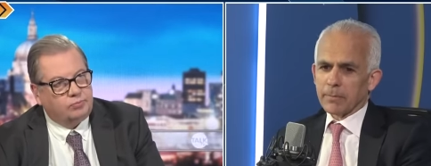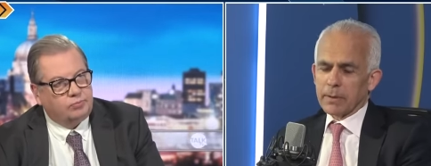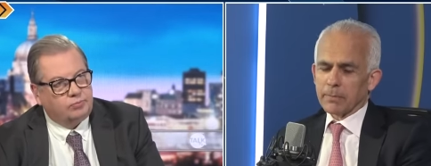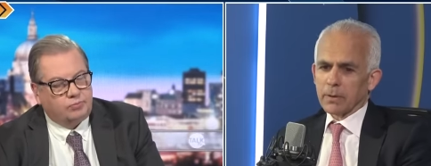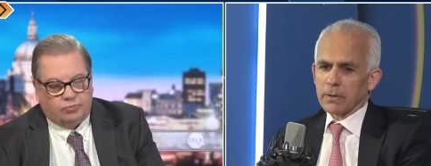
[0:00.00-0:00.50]

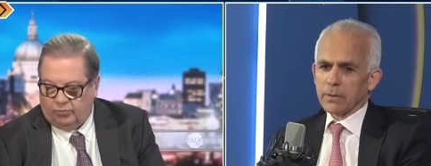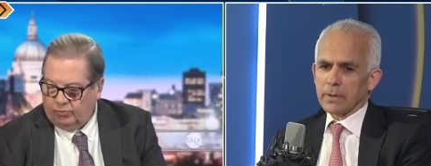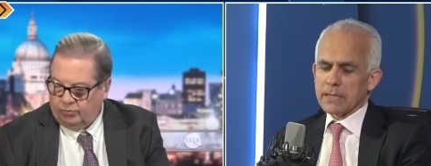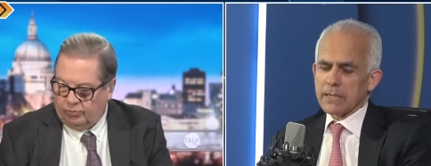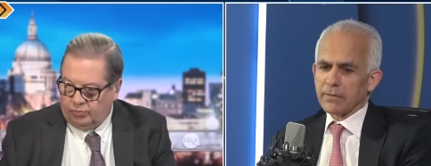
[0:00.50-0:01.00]
Speaker 1: people who are
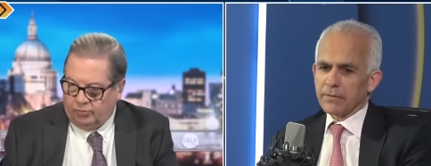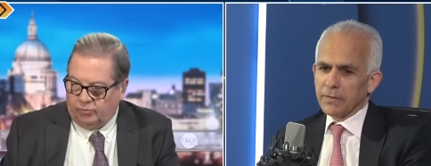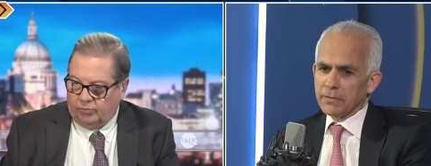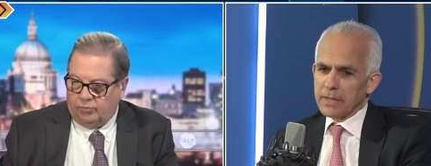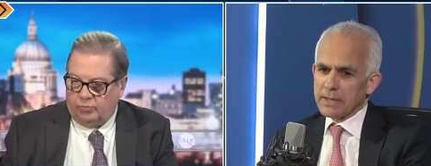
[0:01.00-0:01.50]
listening,
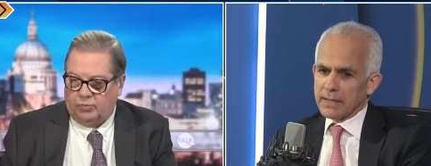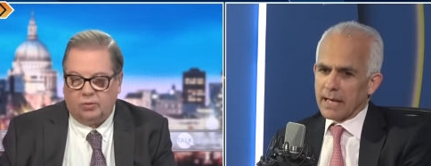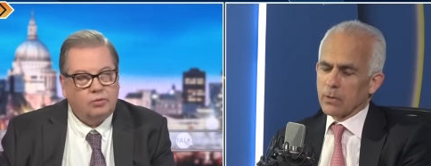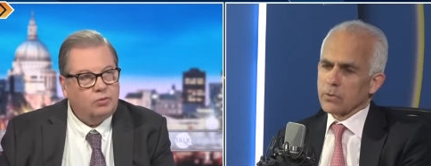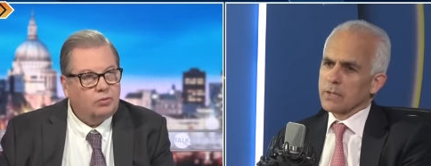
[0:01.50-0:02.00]

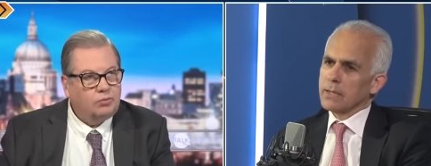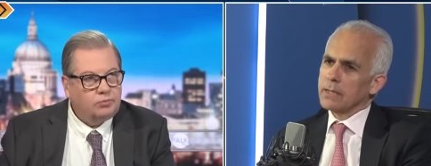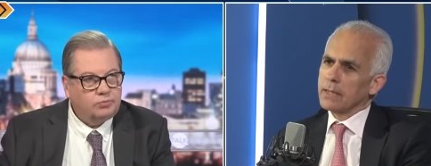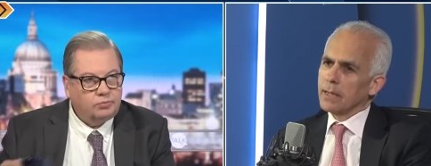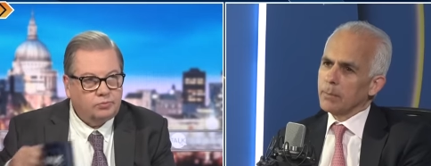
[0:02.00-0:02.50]

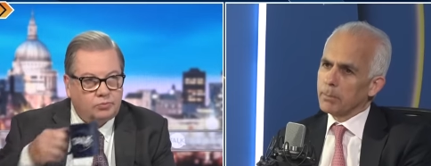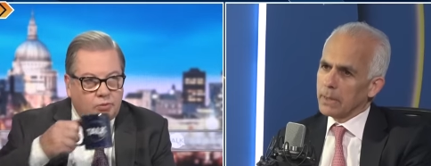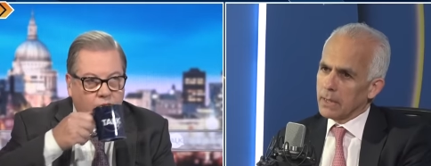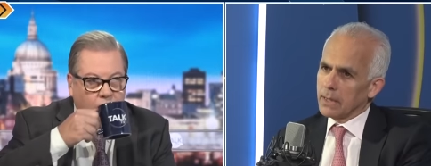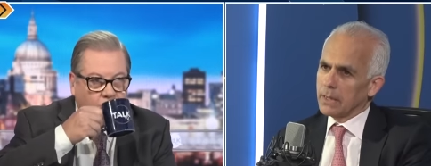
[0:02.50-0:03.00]
50,000
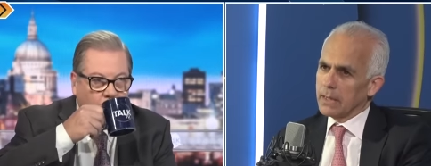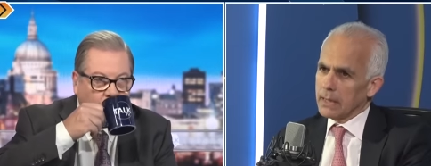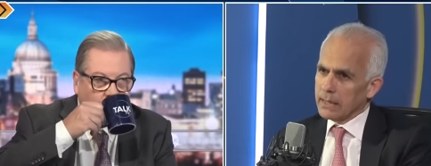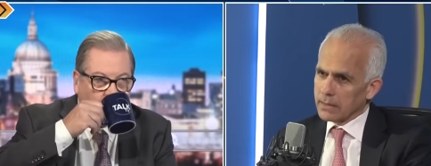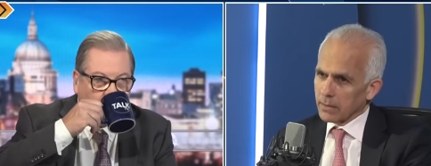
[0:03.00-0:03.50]
per
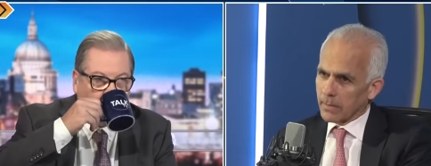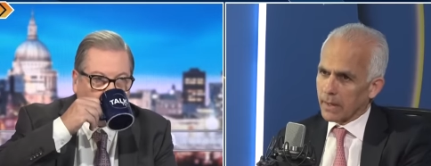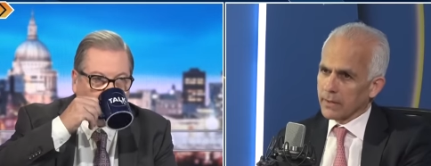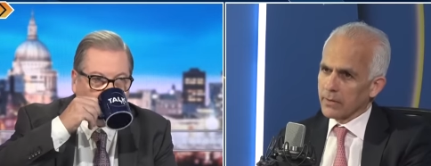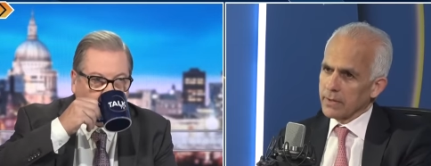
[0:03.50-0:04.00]
illegal
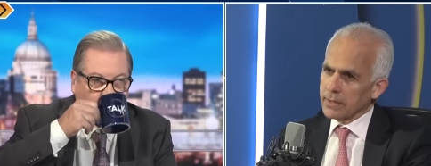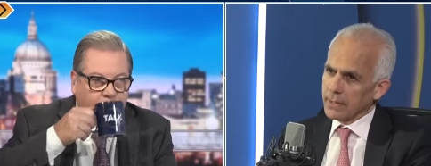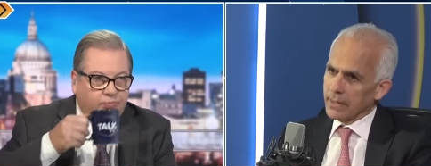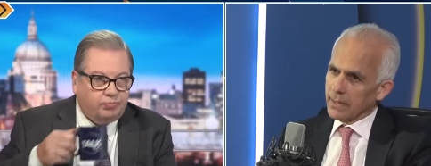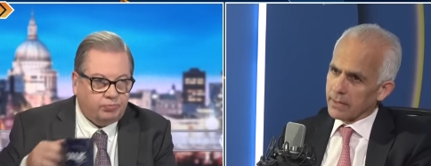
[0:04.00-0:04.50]
migrant.
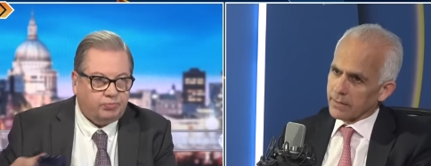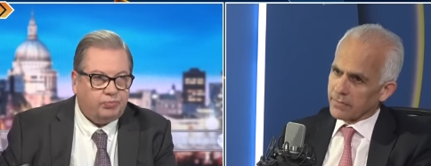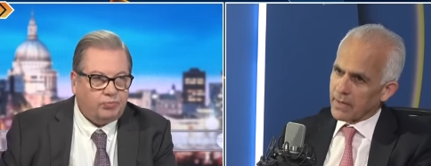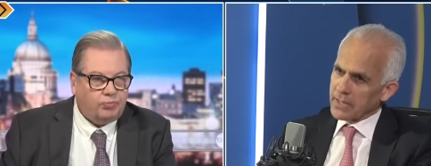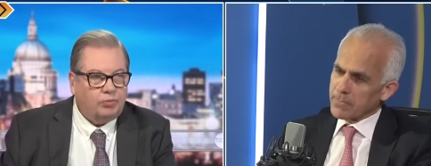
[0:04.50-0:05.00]
The
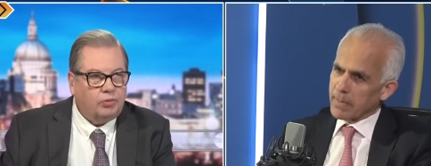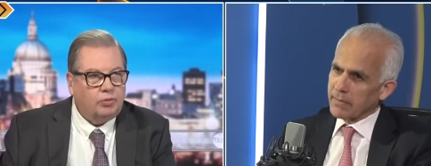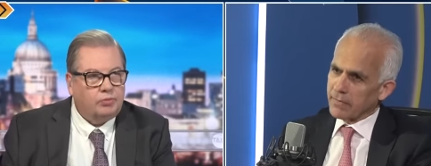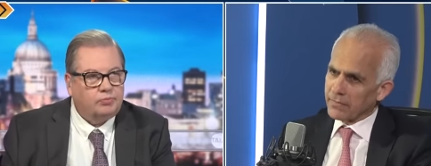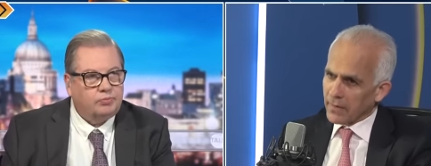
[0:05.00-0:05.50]
French
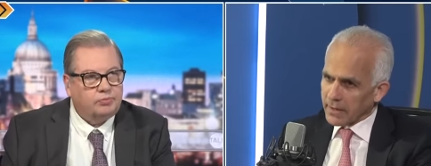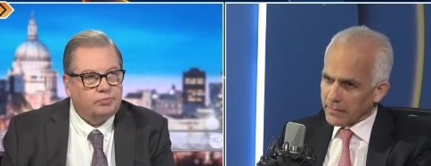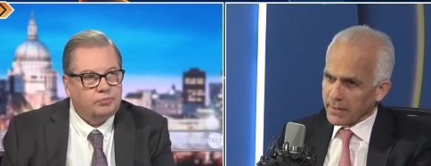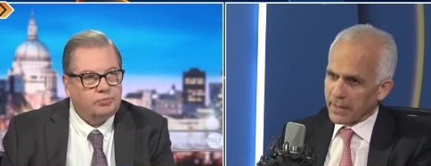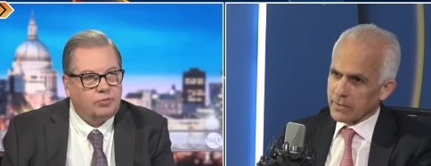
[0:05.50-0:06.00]
spend
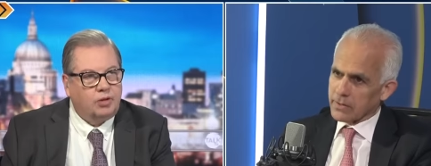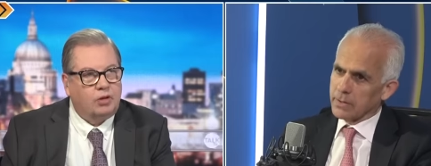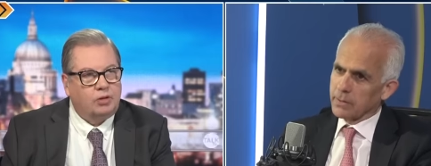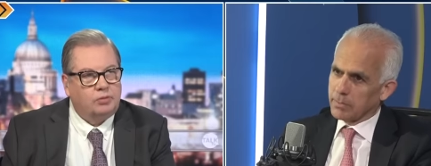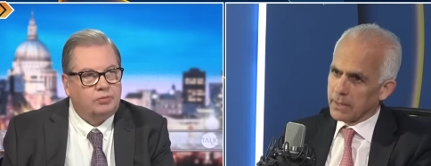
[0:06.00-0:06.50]
5,000
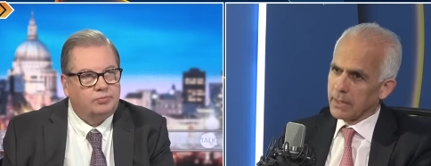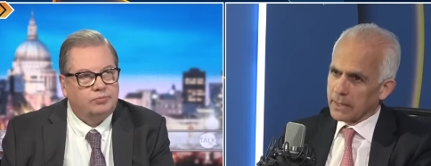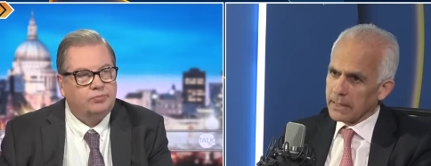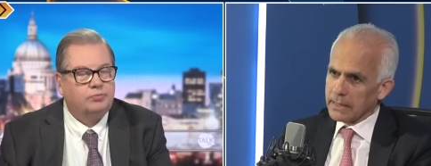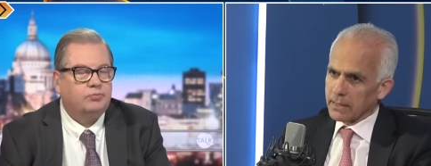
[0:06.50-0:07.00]
yeah. per
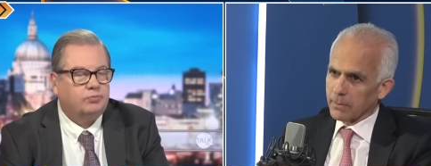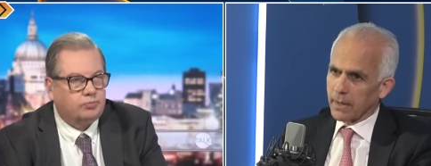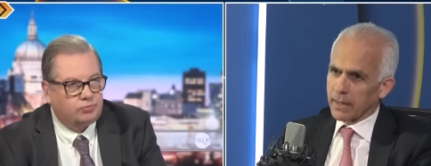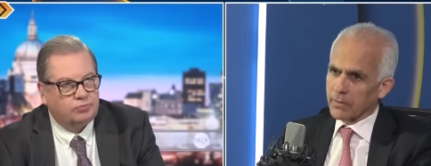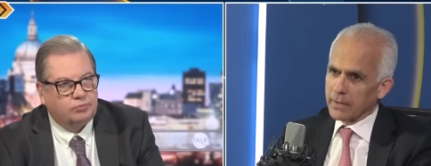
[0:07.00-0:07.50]
illegal
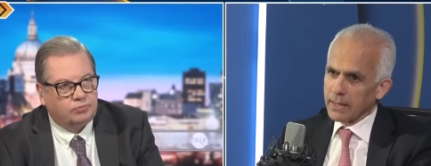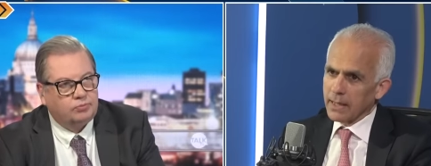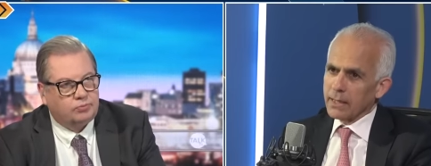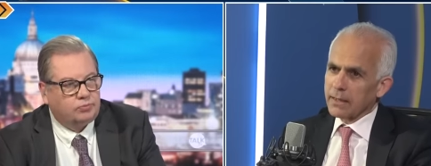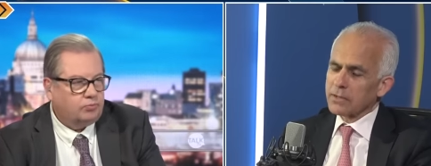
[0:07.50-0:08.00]
migrant.
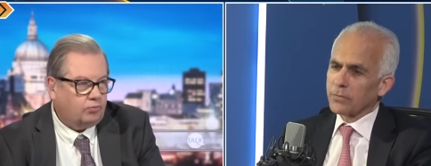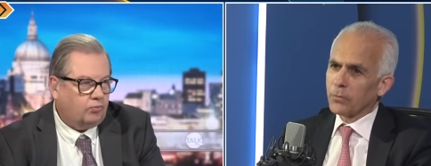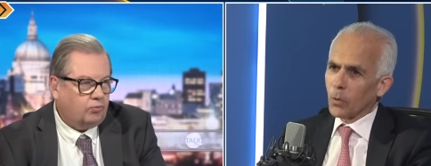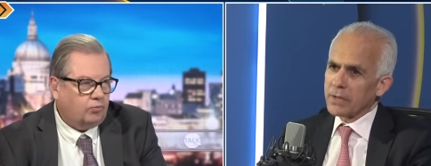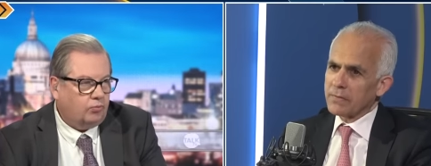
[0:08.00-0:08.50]
There's a
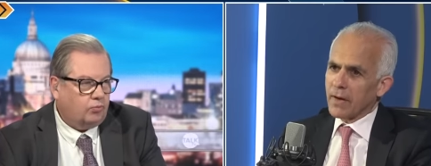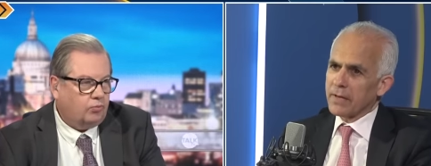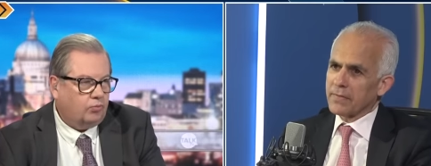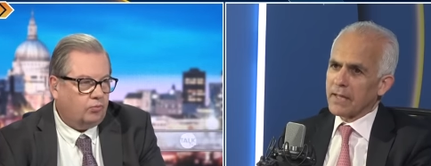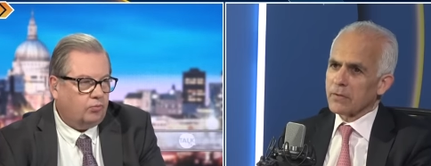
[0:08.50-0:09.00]

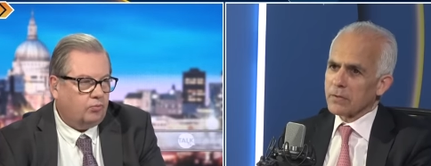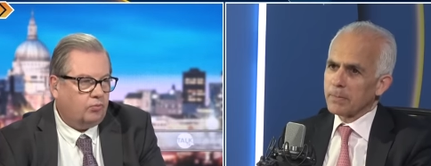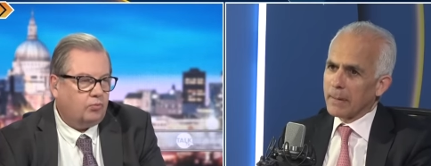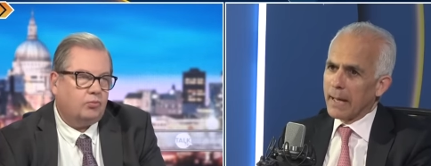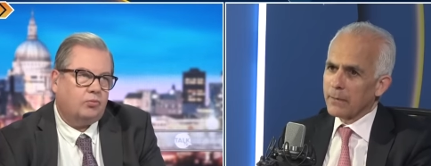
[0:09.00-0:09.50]

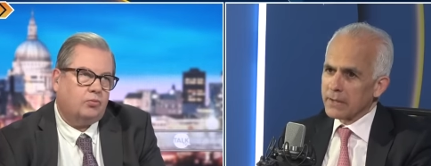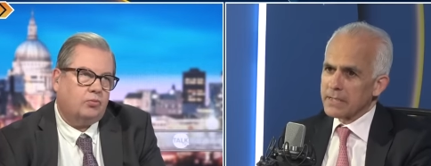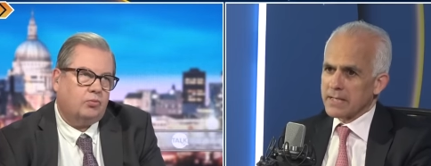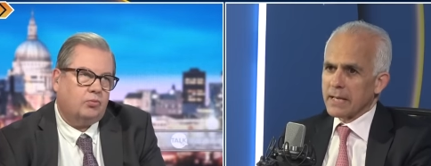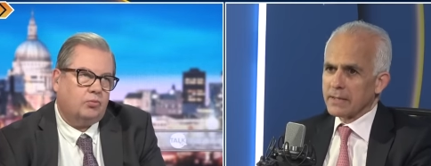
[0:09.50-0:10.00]
45,000 pound
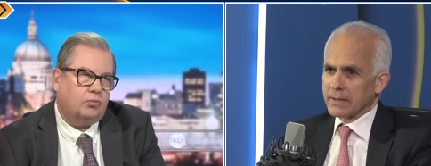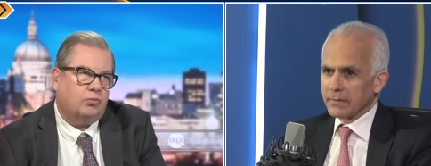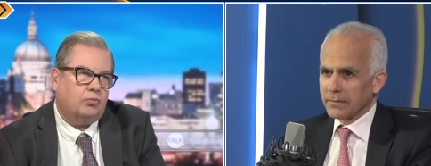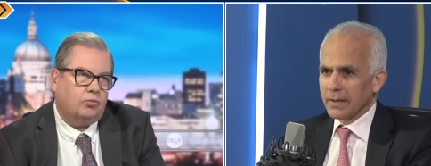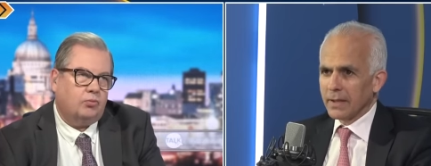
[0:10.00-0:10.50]

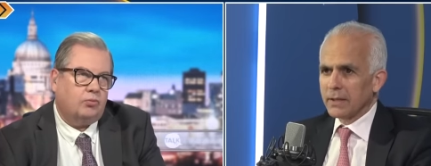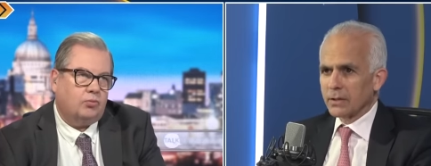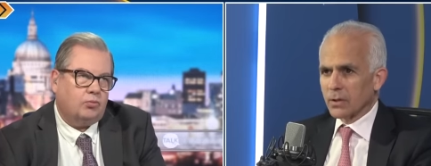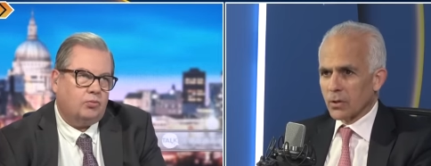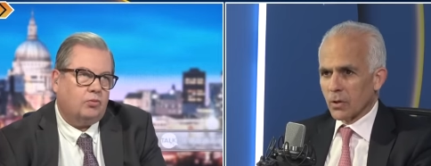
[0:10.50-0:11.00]
incentive mm.
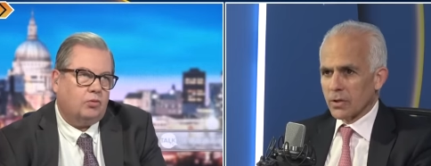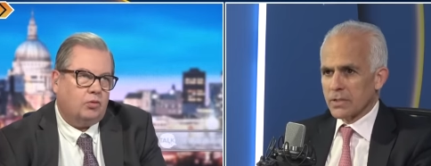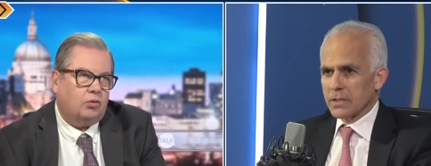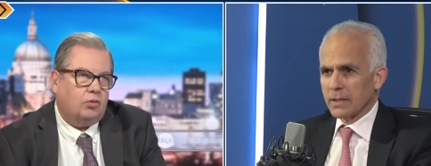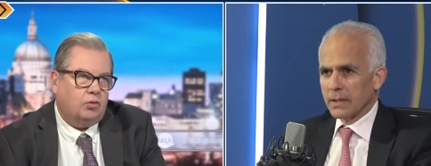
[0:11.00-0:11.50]
to
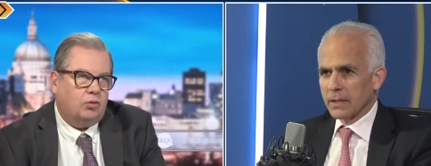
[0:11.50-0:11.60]
cross